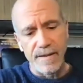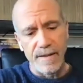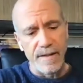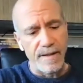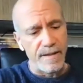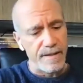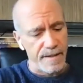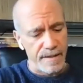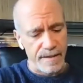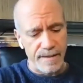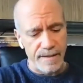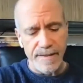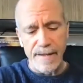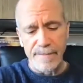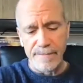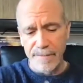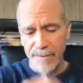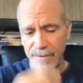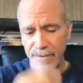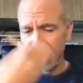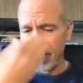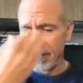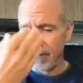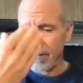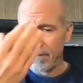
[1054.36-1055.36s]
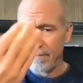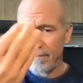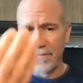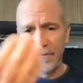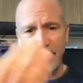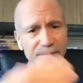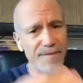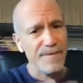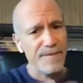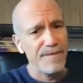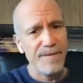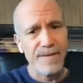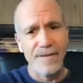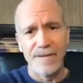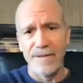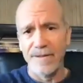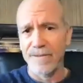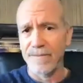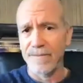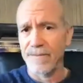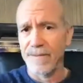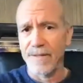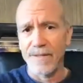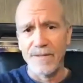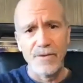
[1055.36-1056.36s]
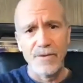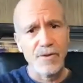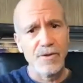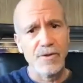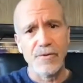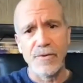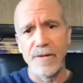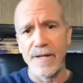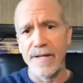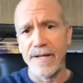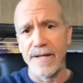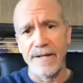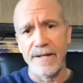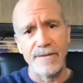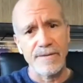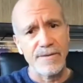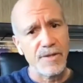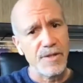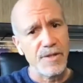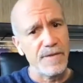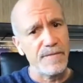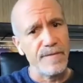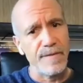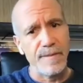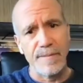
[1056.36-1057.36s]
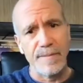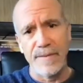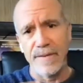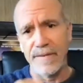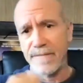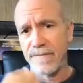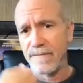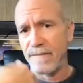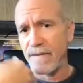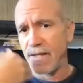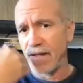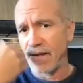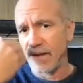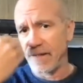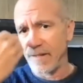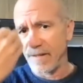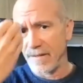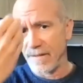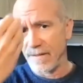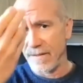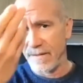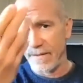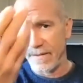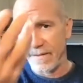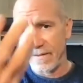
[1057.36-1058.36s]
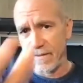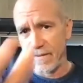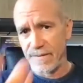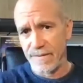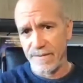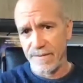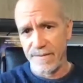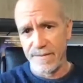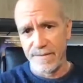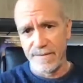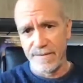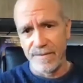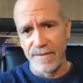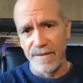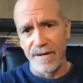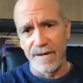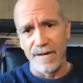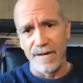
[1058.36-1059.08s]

unencumbered, straight energy from the feet to the